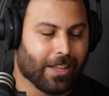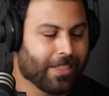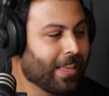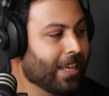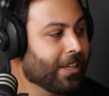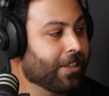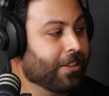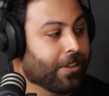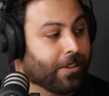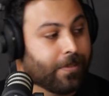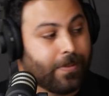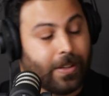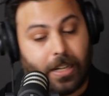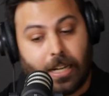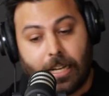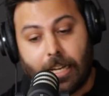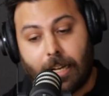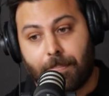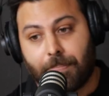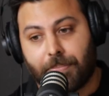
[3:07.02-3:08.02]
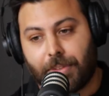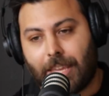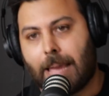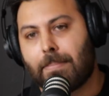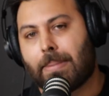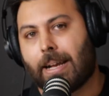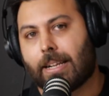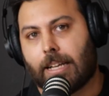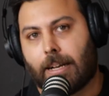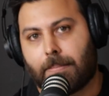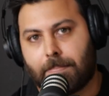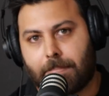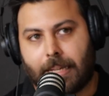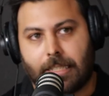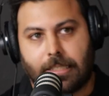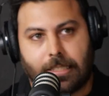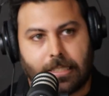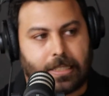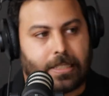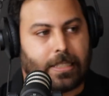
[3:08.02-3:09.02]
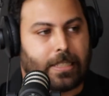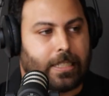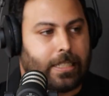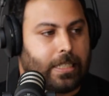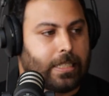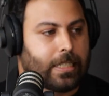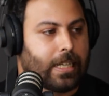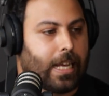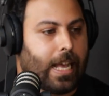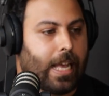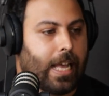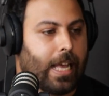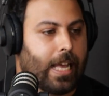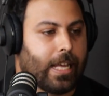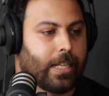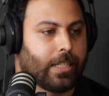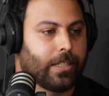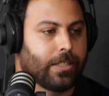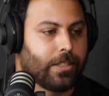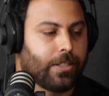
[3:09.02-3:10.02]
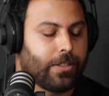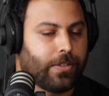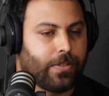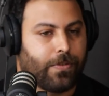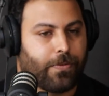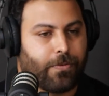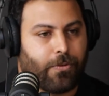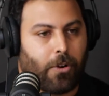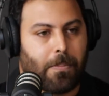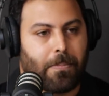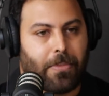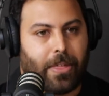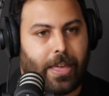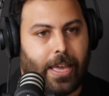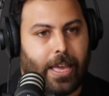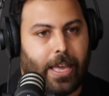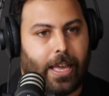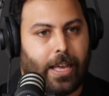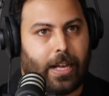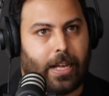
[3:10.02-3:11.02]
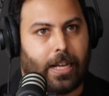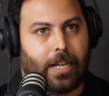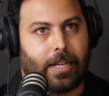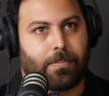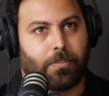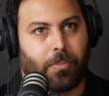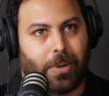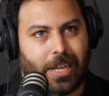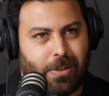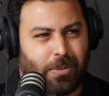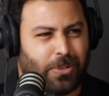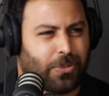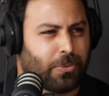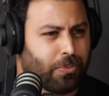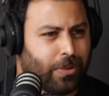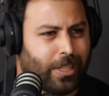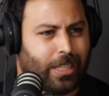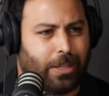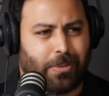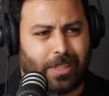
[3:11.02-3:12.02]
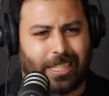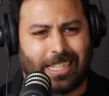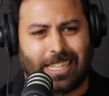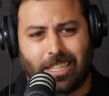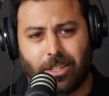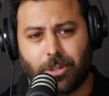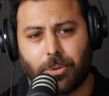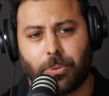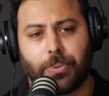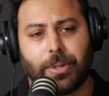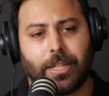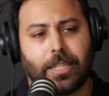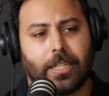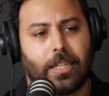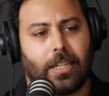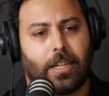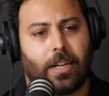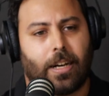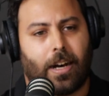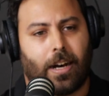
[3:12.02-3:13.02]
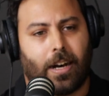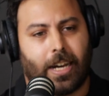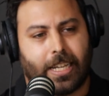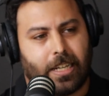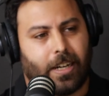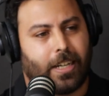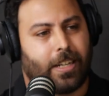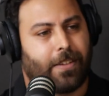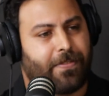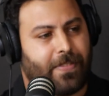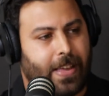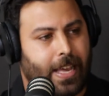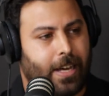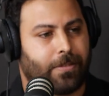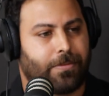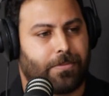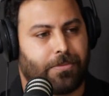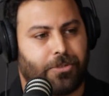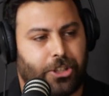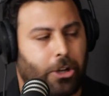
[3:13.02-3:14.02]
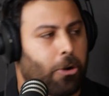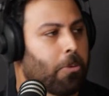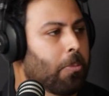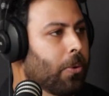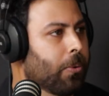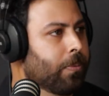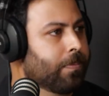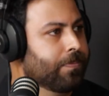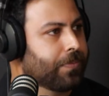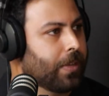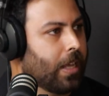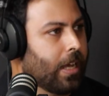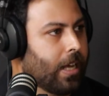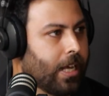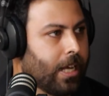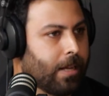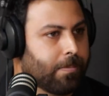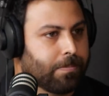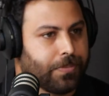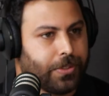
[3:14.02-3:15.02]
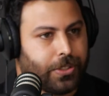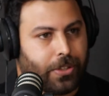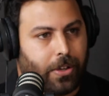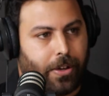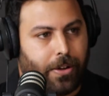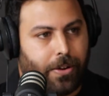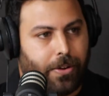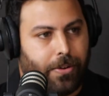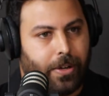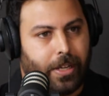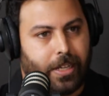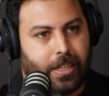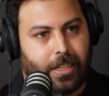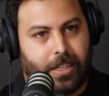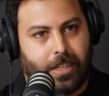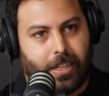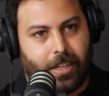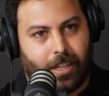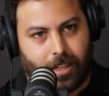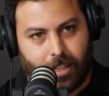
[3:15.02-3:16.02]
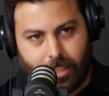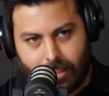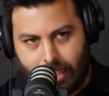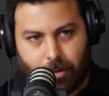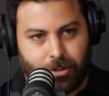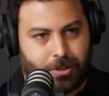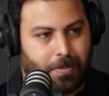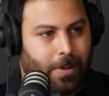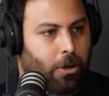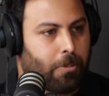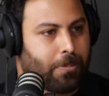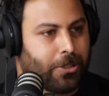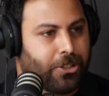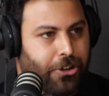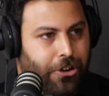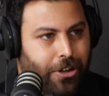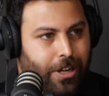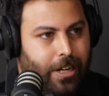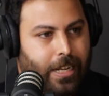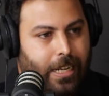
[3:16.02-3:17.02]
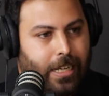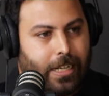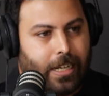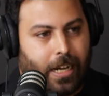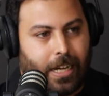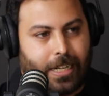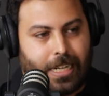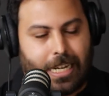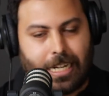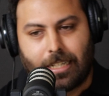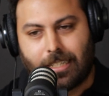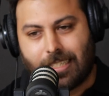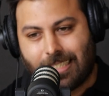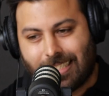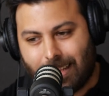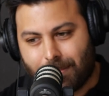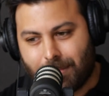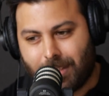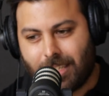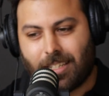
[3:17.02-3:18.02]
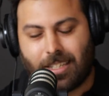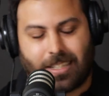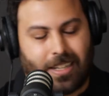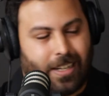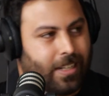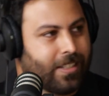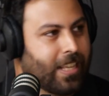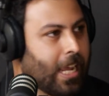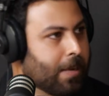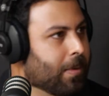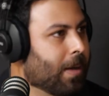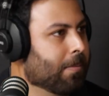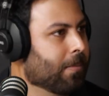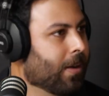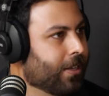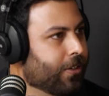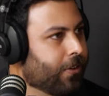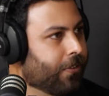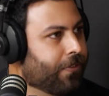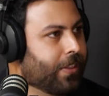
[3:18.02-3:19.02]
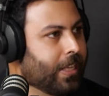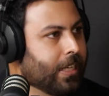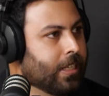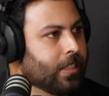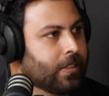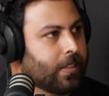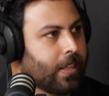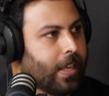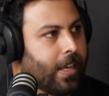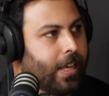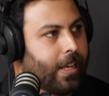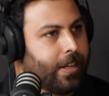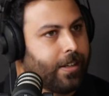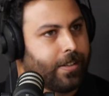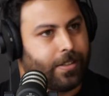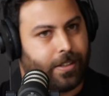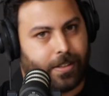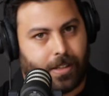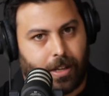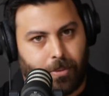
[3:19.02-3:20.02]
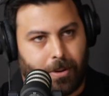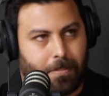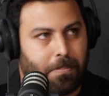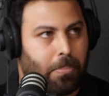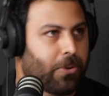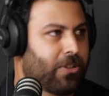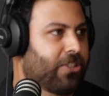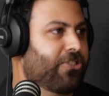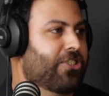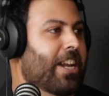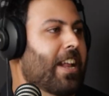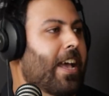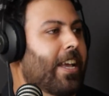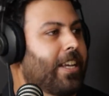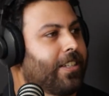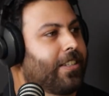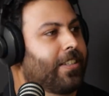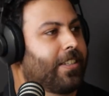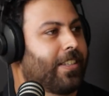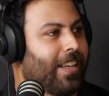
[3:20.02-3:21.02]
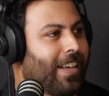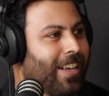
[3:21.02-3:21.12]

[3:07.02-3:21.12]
Thank you. But I came back up basically, and from there, when he was really, really ill, I kind of found gel ball. So that was my opportunity. I needed something to kind of take my mind off things, and I went and bought a Gen 8.